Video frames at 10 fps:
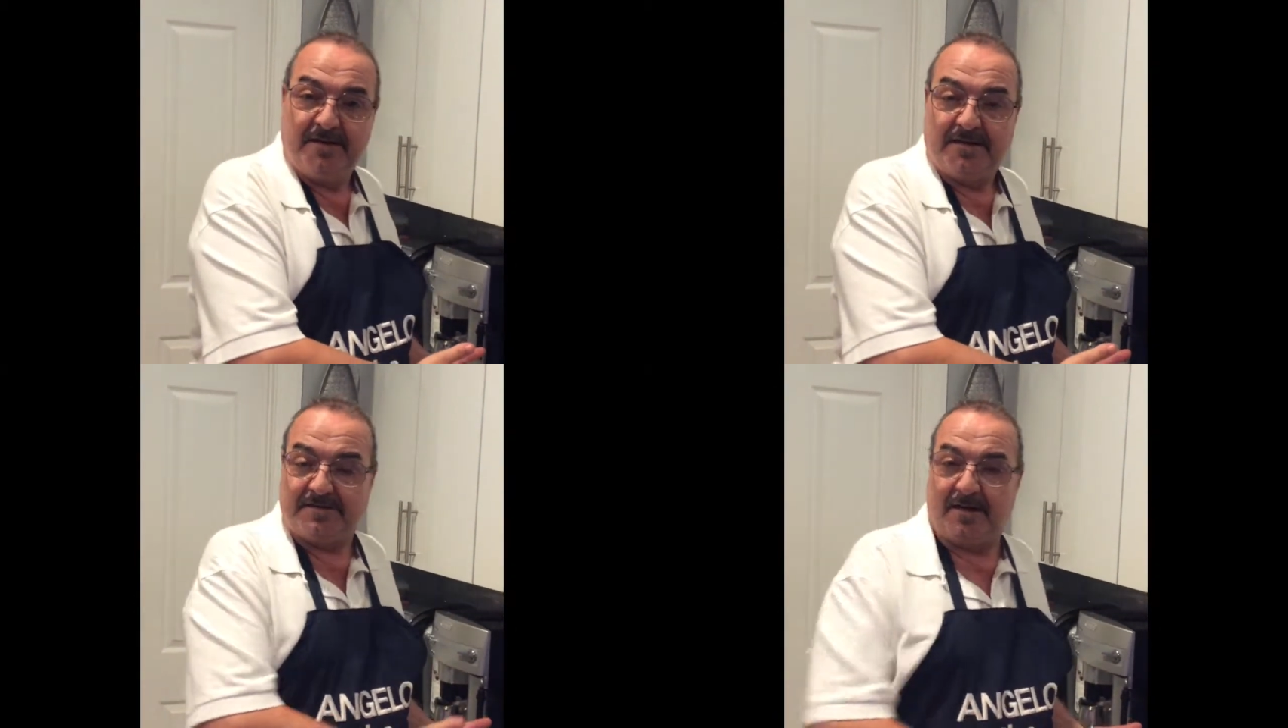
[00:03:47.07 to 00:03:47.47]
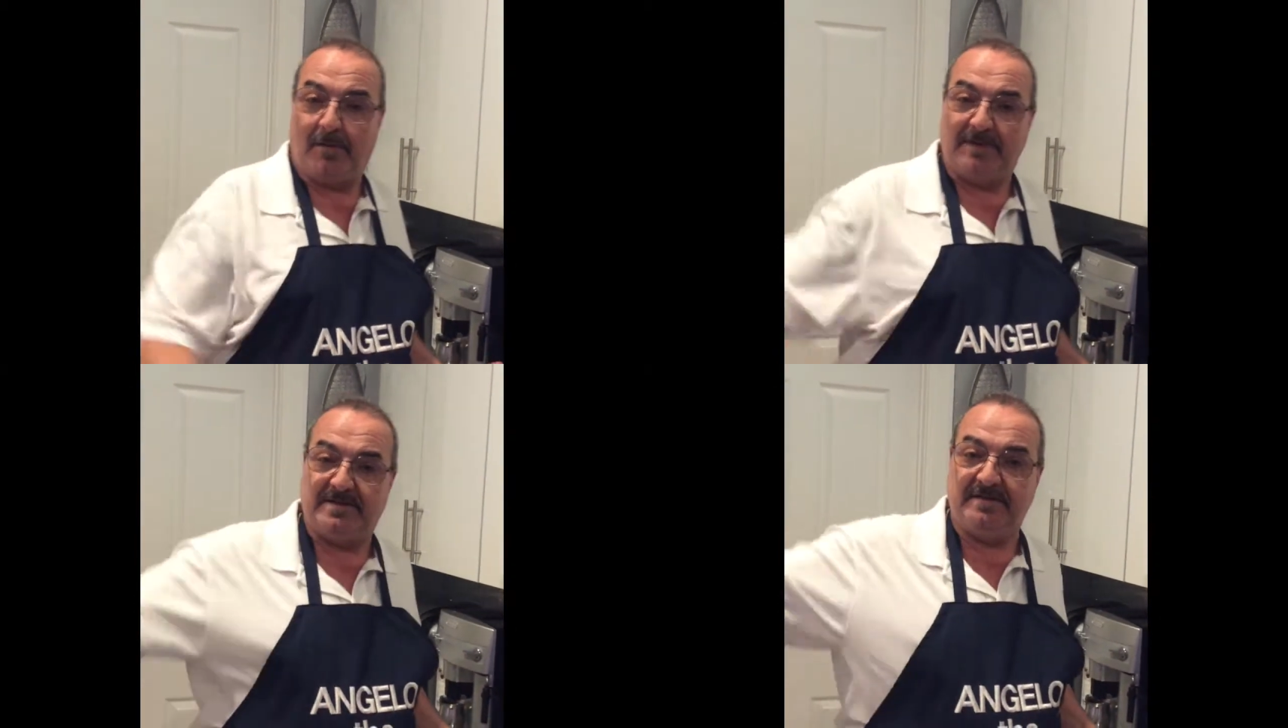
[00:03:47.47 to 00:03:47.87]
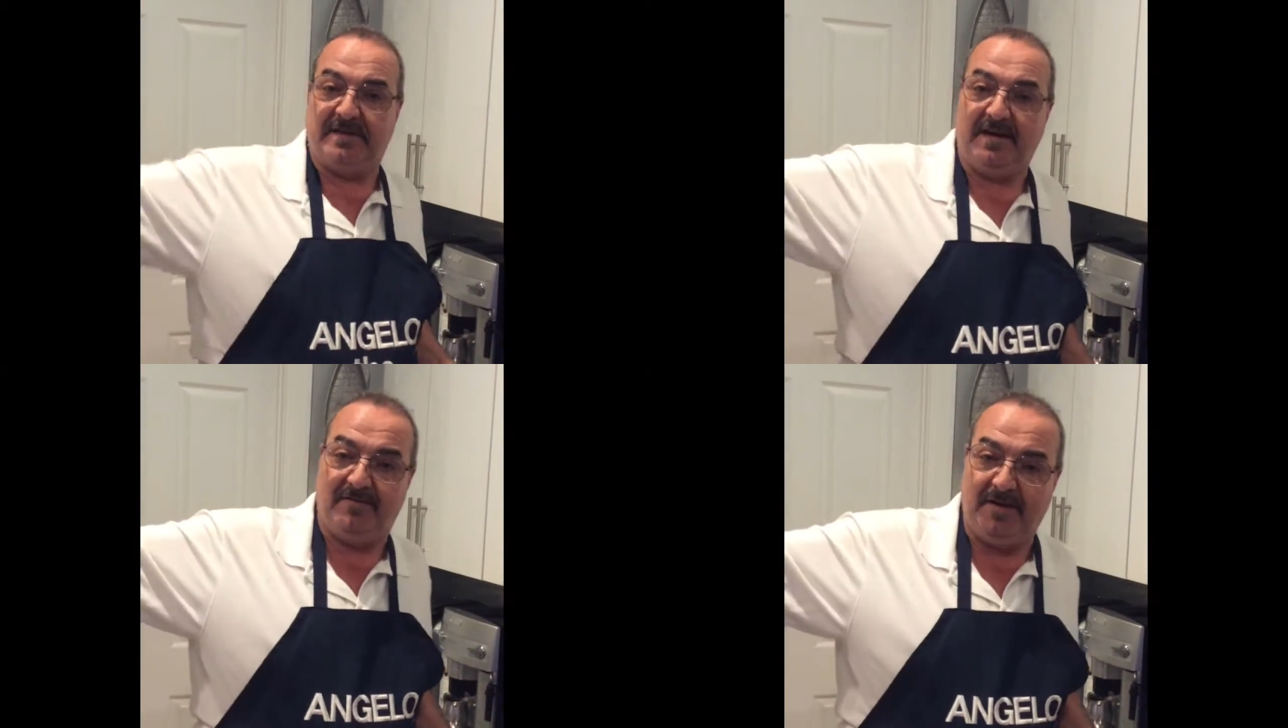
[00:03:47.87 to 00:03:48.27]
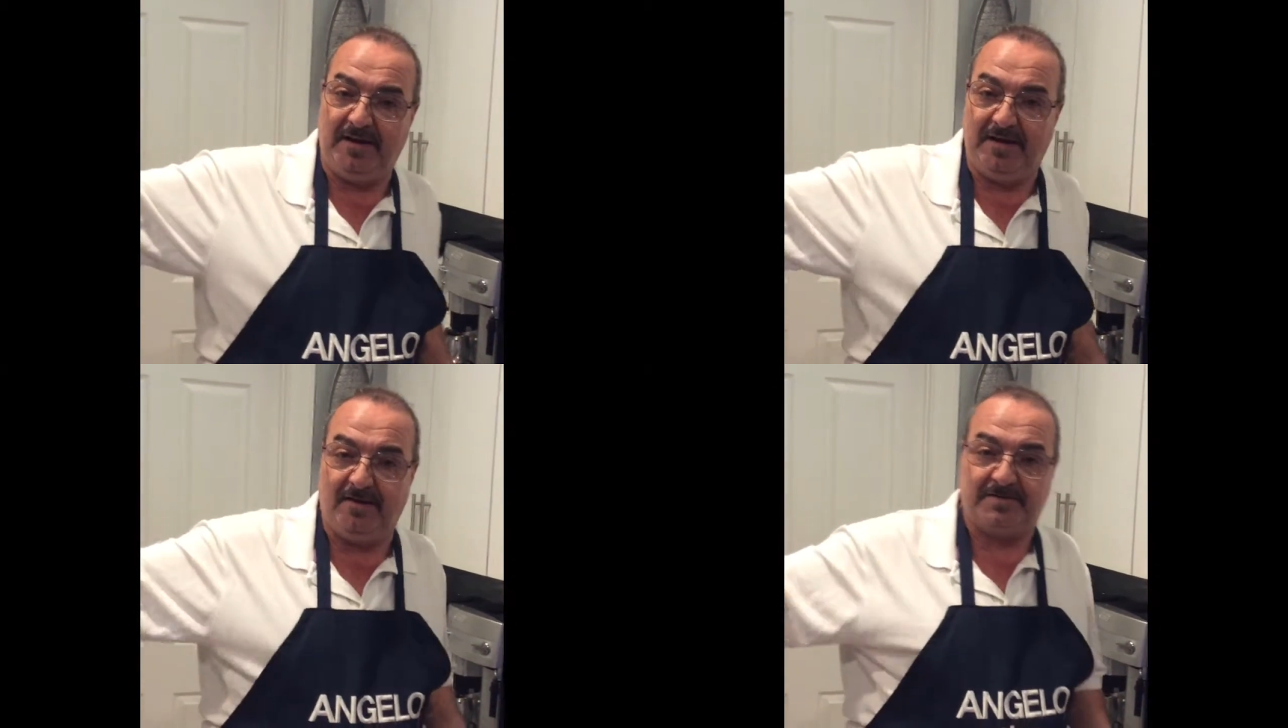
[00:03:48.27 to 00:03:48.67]
Instead of watching
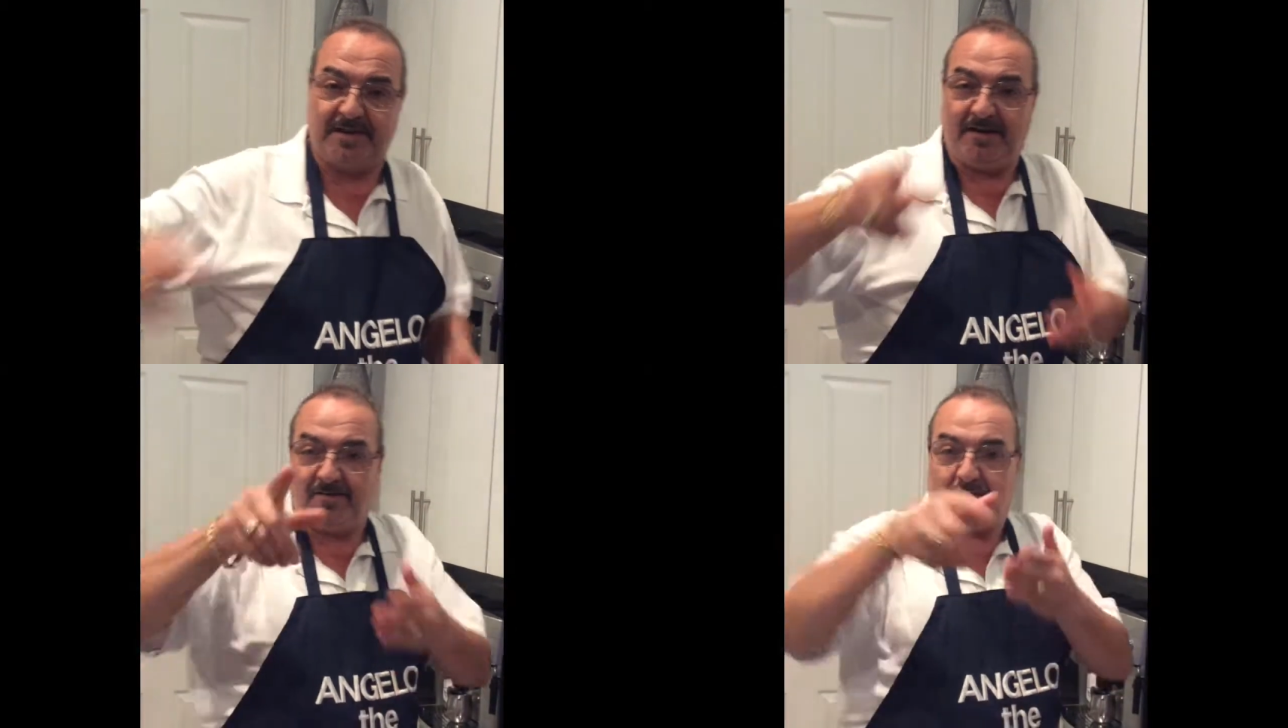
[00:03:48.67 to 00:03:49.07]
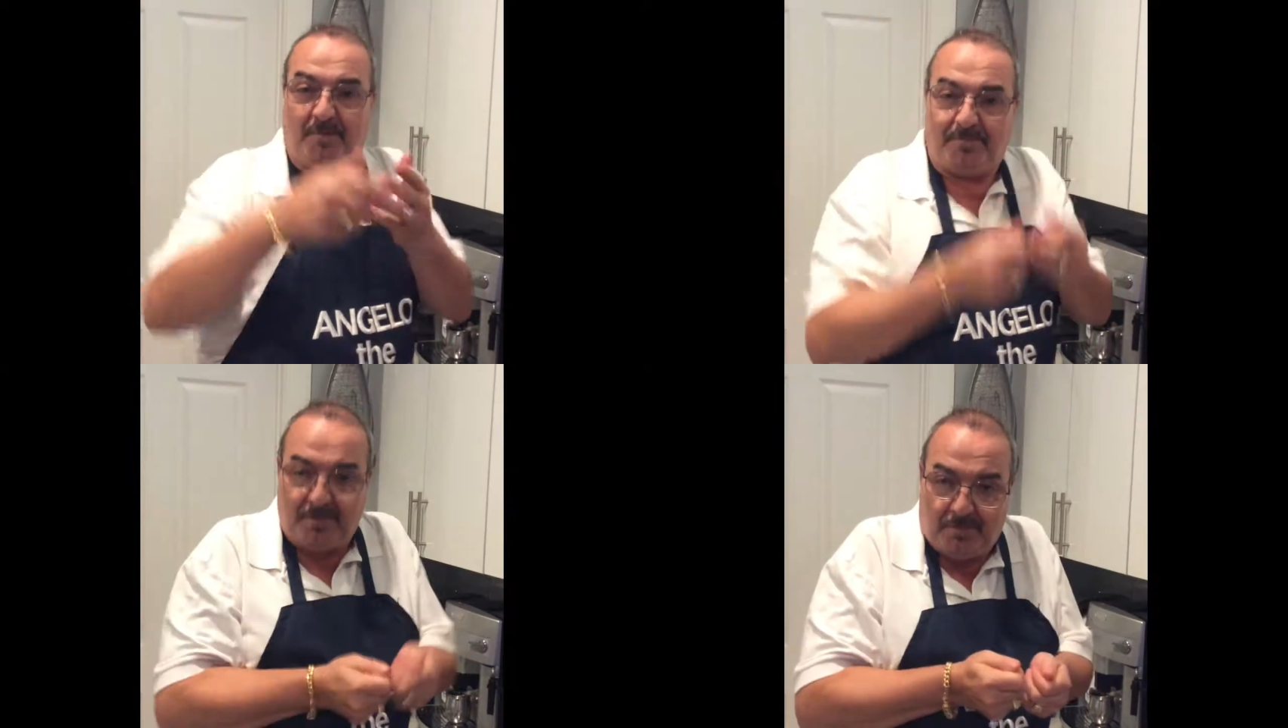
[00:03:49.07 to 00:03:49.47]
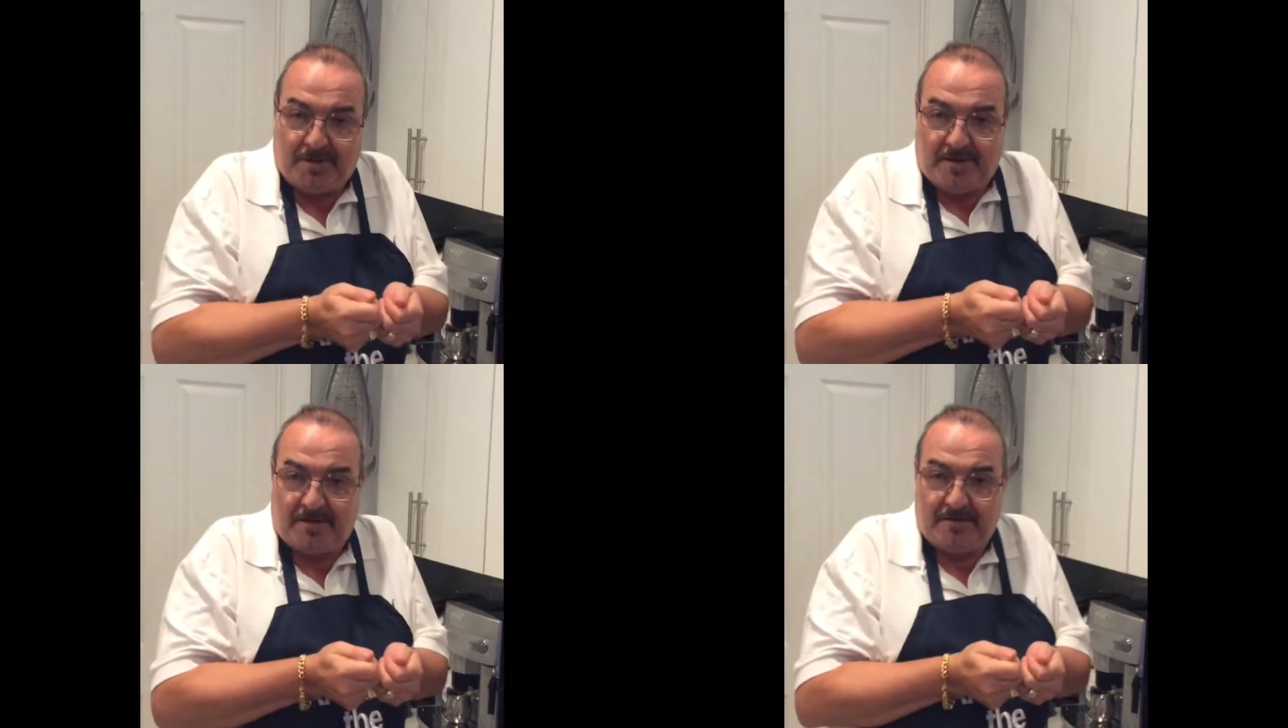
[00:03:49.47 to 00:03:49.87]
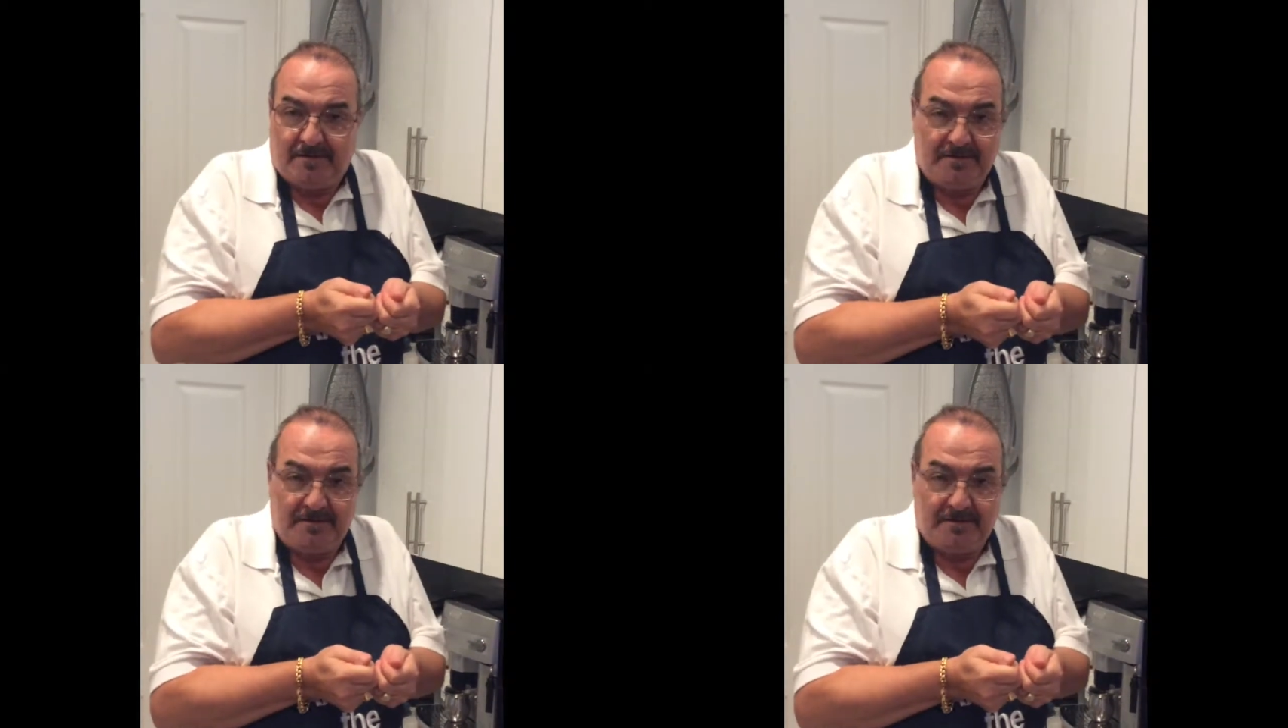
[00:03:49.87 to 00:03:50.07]
TV or staying on the computer,